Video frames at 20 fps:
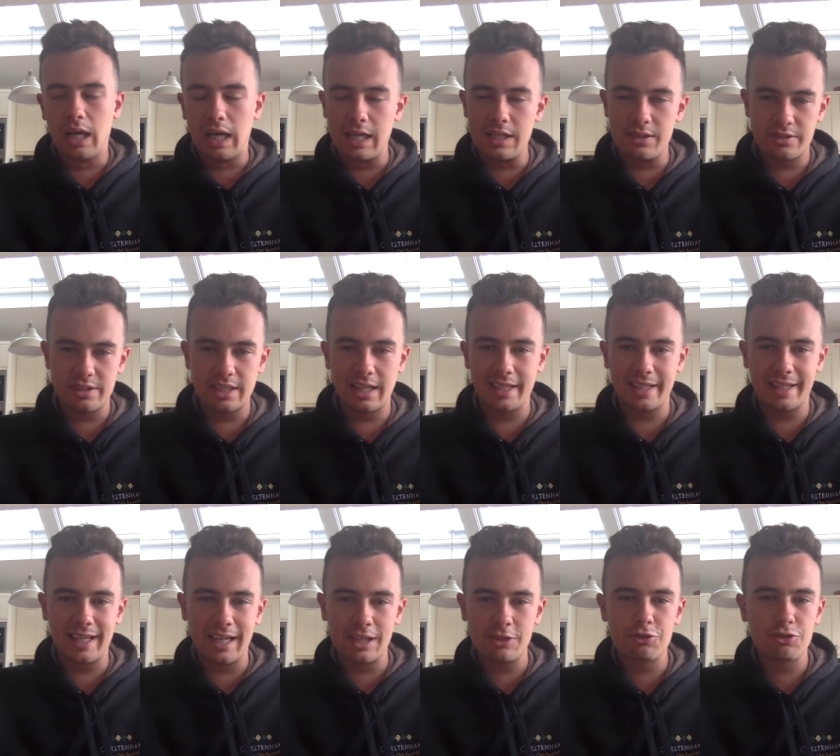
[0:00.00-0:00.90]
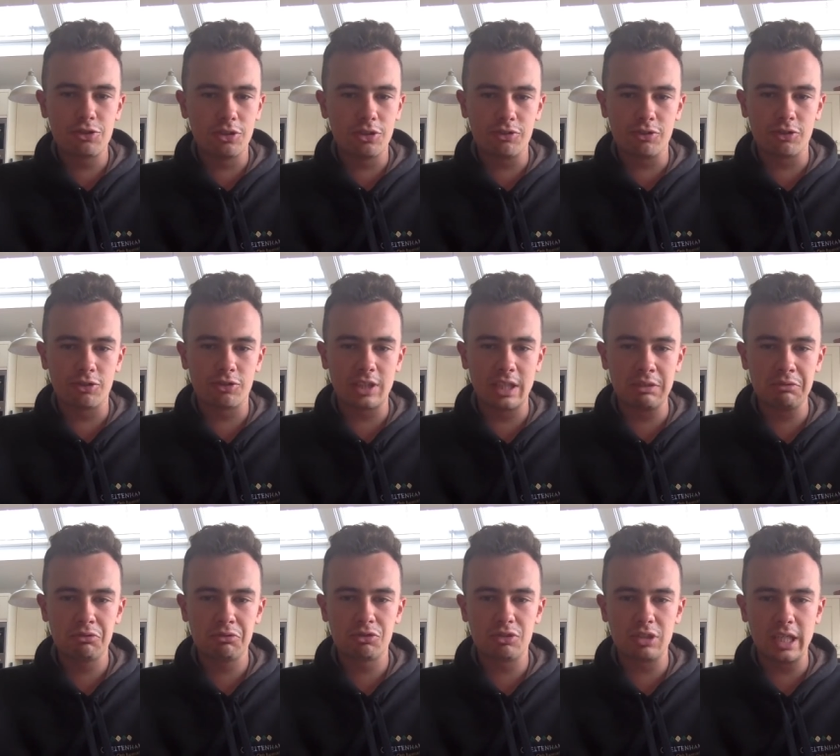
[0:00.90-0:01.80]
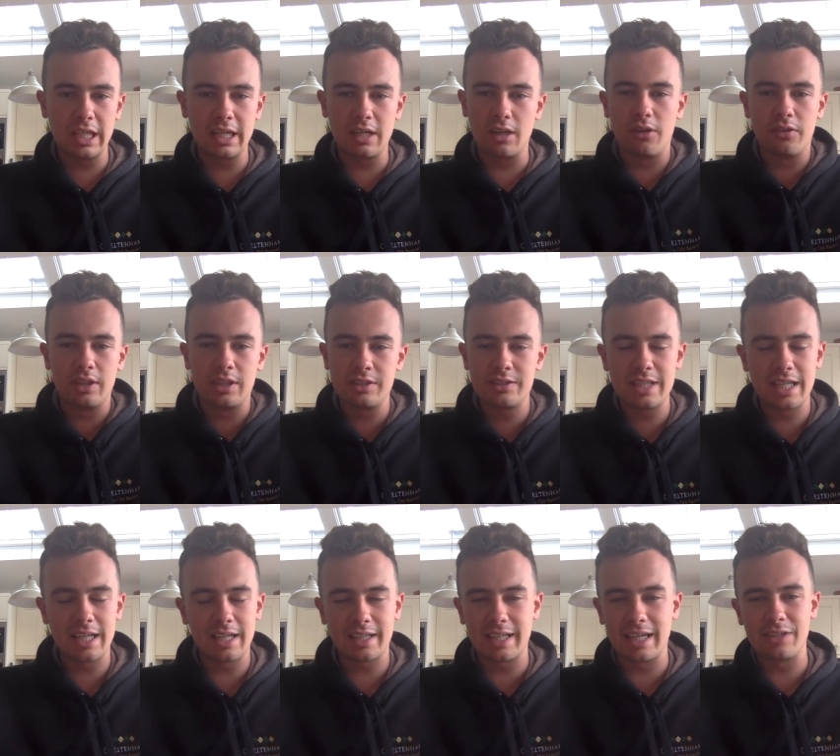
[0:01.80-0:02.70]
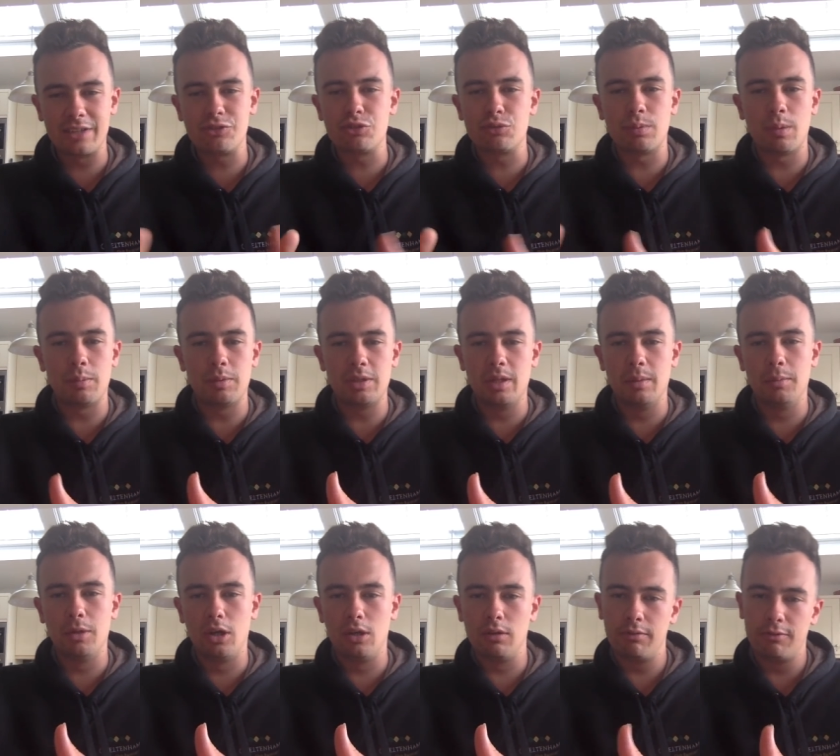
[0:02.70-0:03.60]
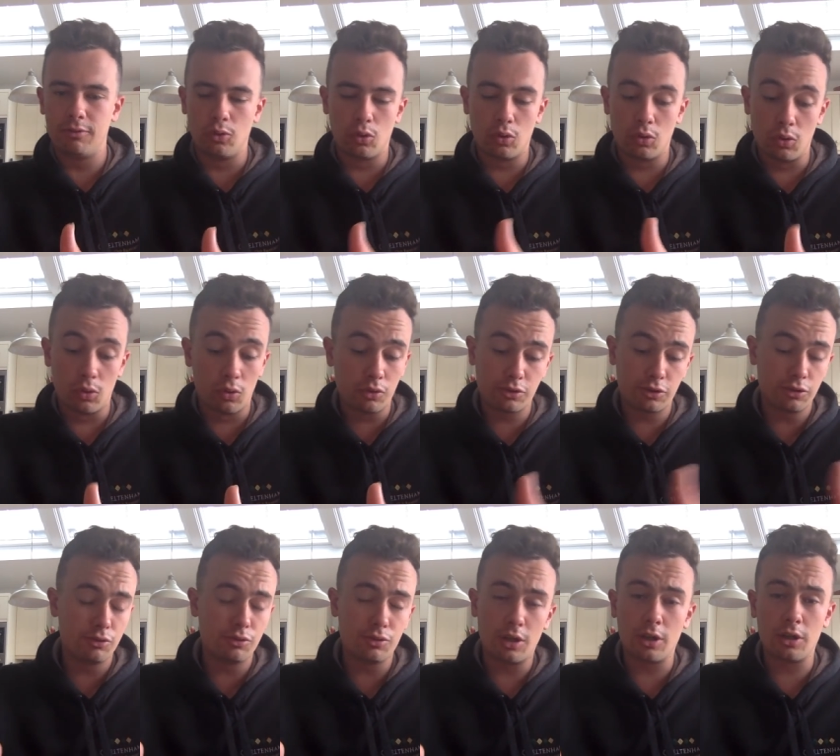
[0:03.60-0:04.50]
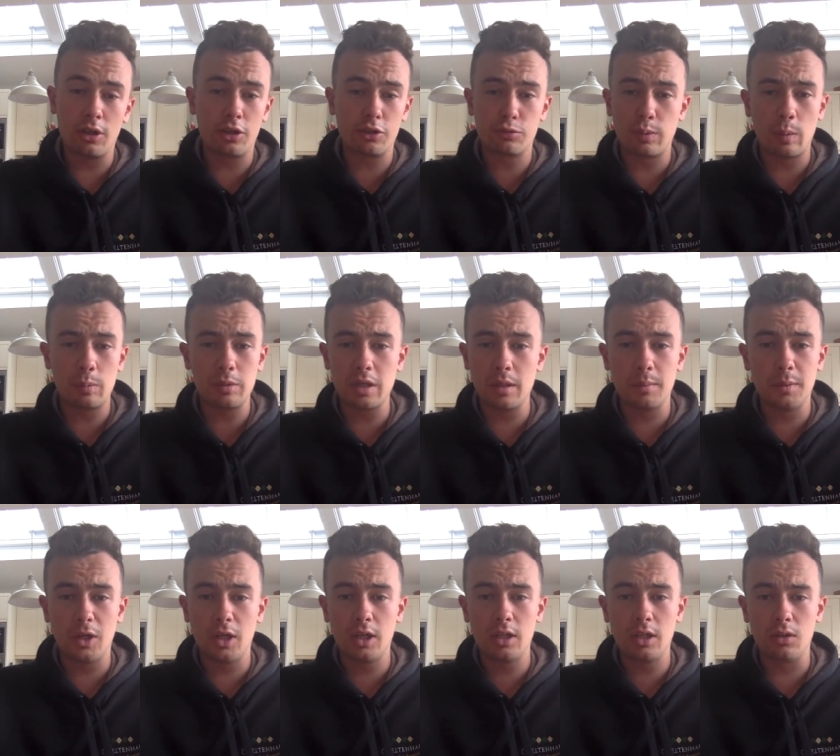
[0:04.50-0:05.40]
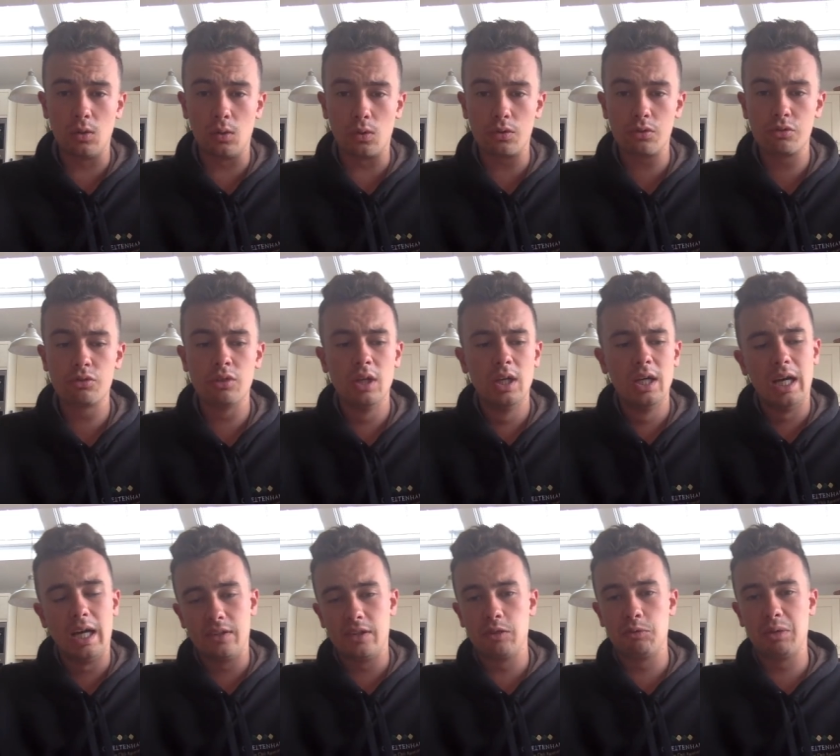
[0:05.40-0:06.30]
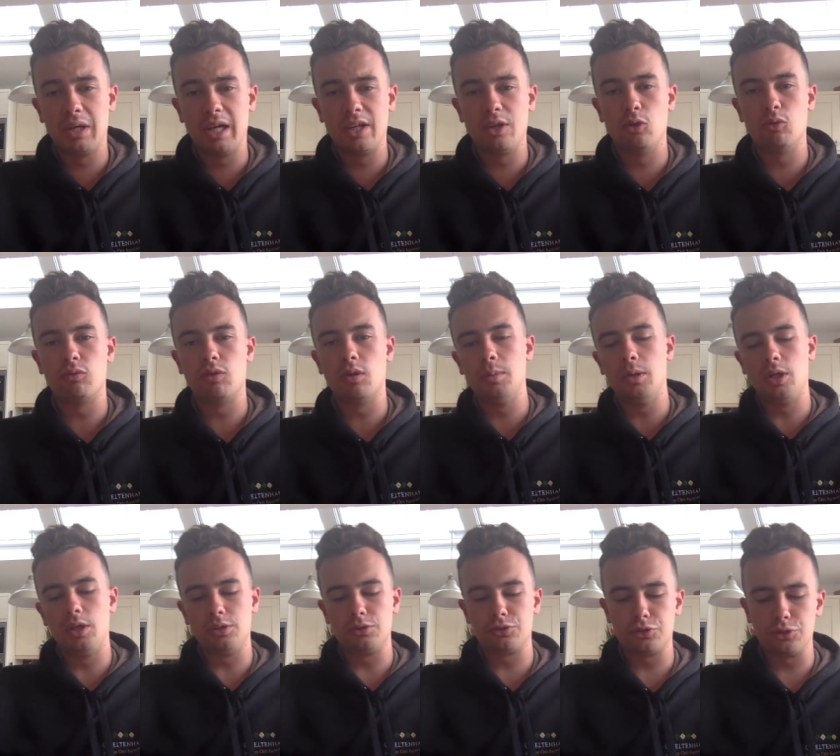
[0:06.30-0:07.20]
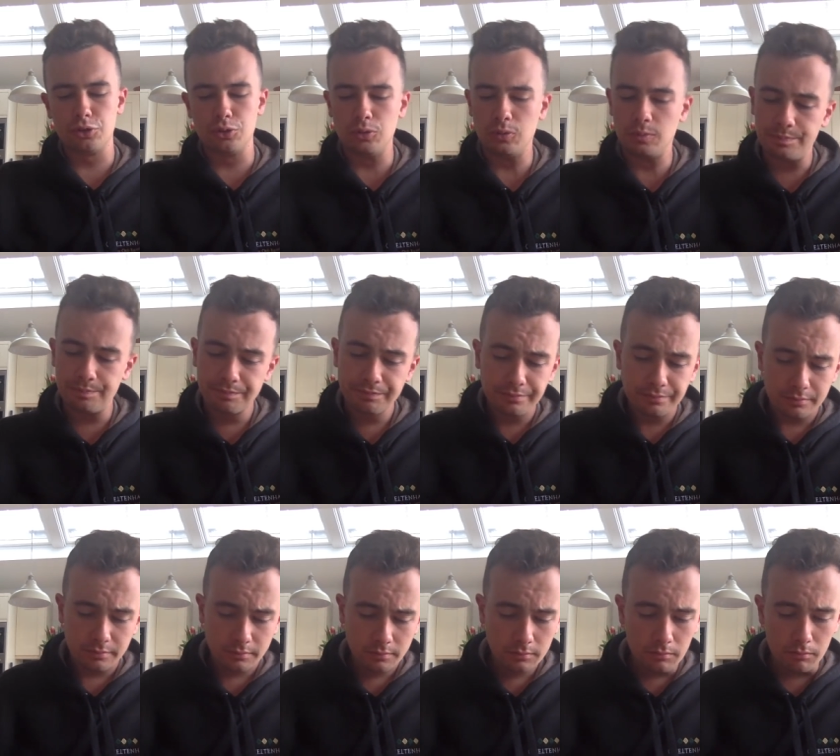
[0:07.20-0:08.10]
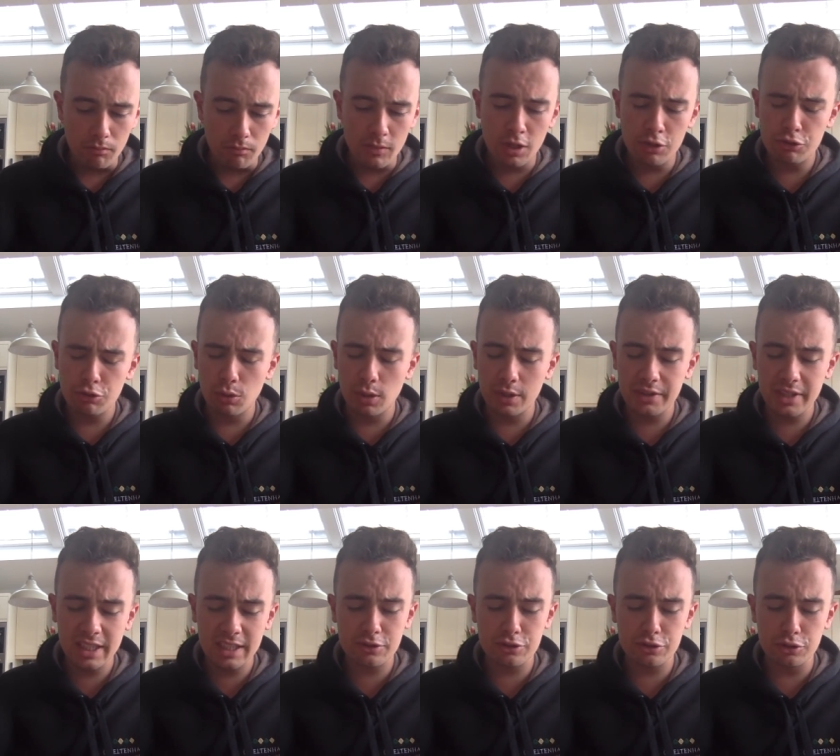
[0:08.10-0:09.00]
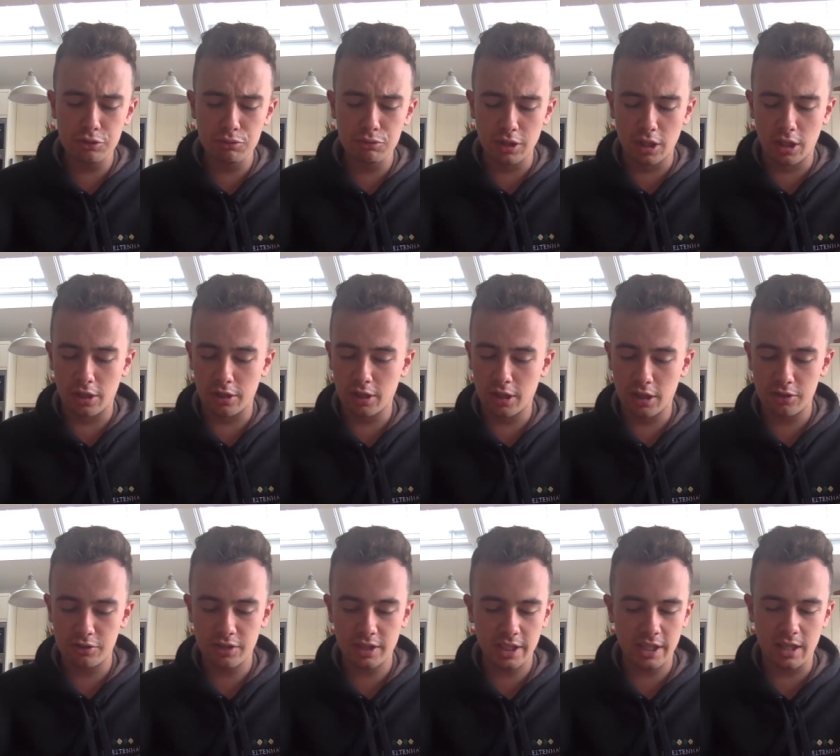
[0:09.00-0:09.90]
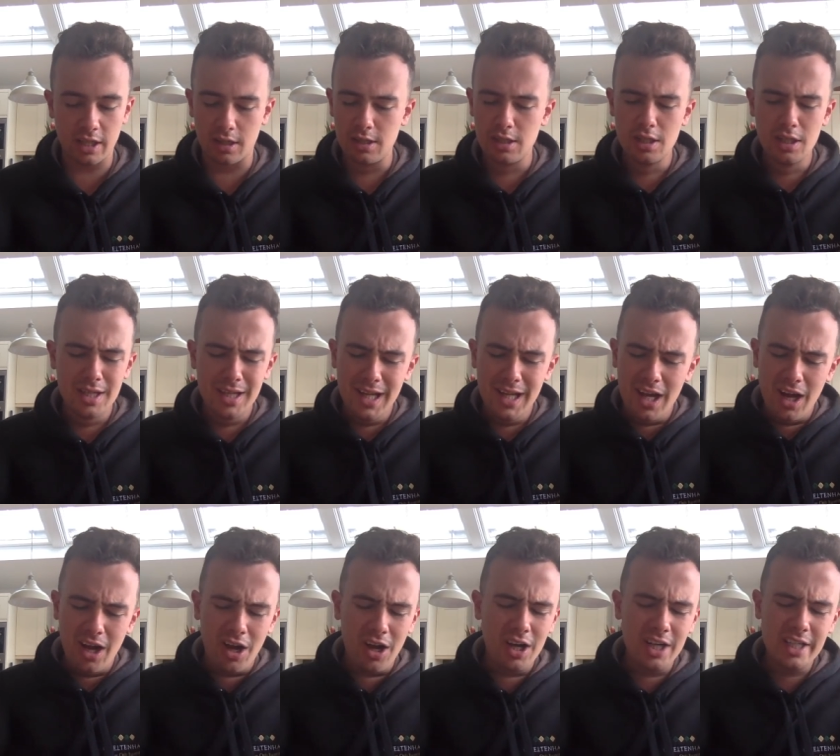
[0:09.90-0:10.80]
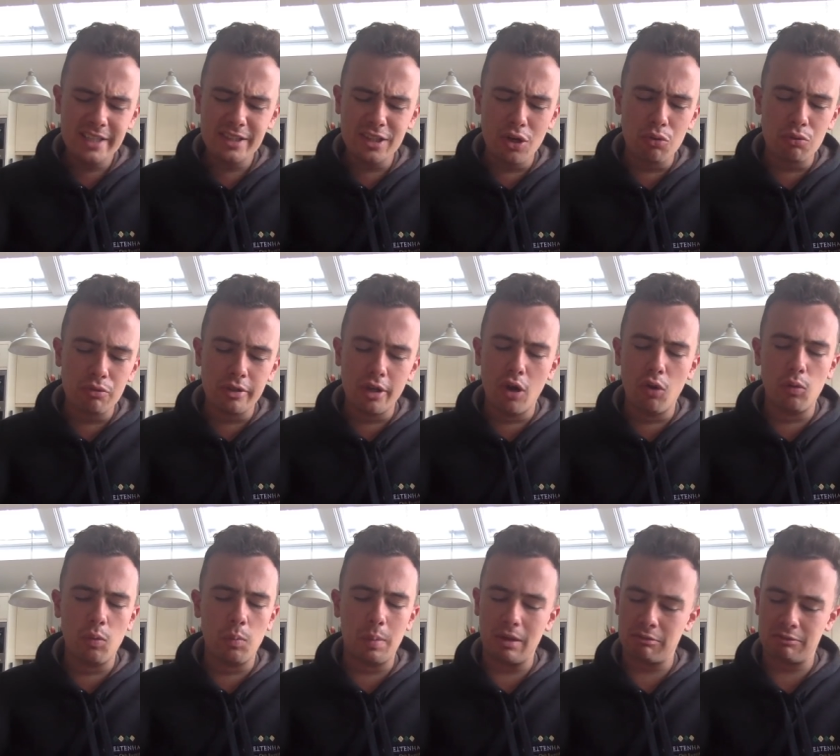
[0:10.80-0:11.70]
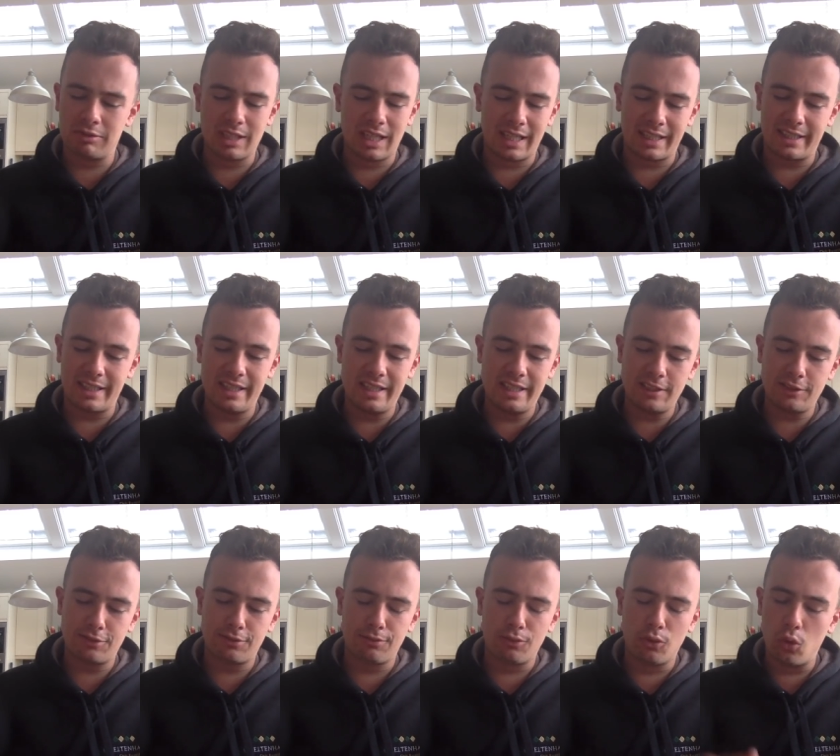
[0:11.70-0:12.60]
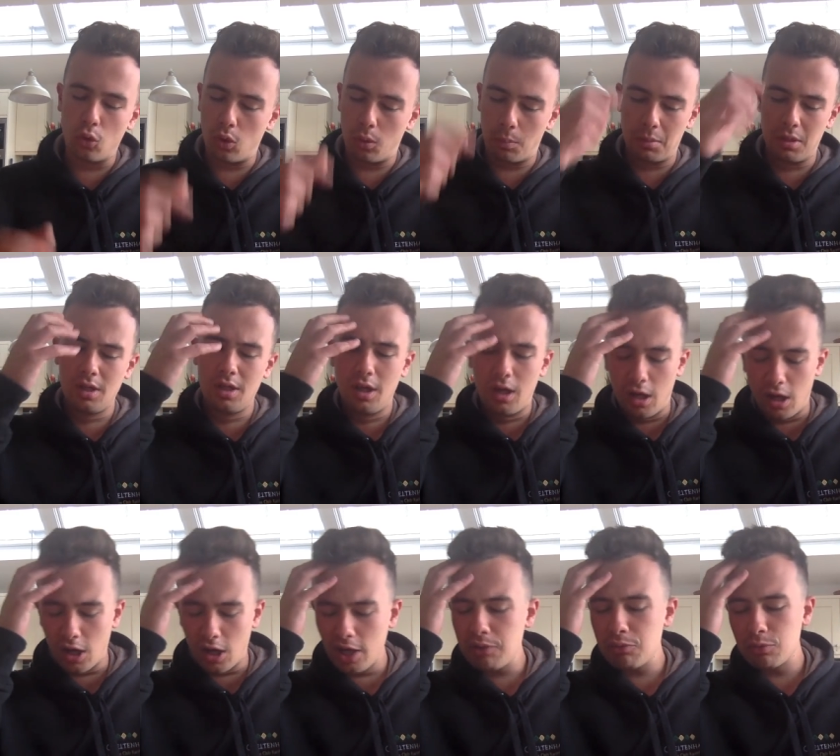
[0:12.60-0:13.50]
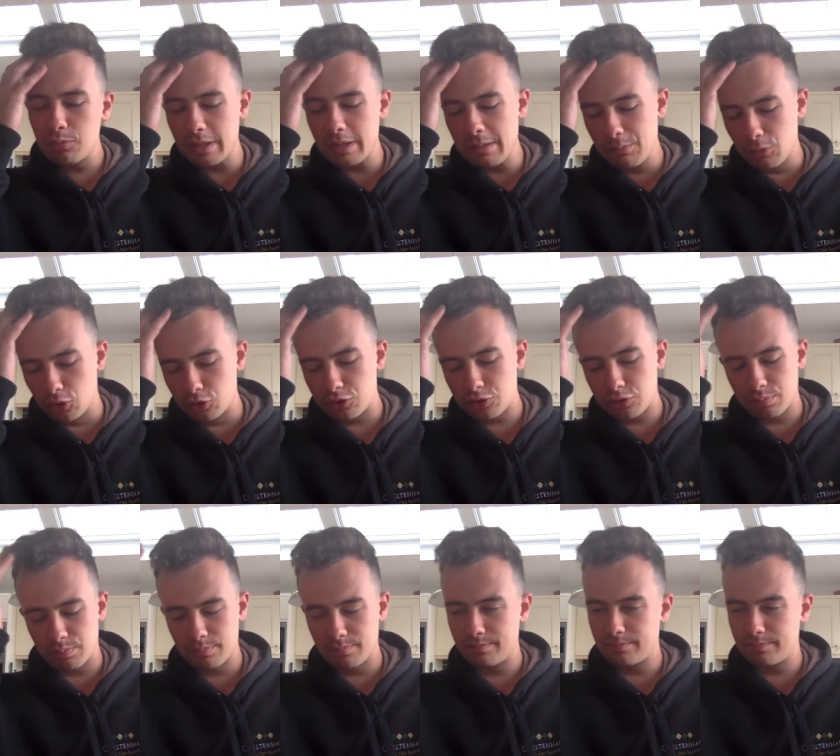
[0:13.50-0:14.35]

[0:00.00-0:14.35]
And Telecaster is a stout stayer. I think Telecaster is probably a mile four horse. Too Darn Hot's probably a mile horse, and they ran over a mile two. So I think Too Darn Hot here. I don't know about that Guinea's form. I would be much.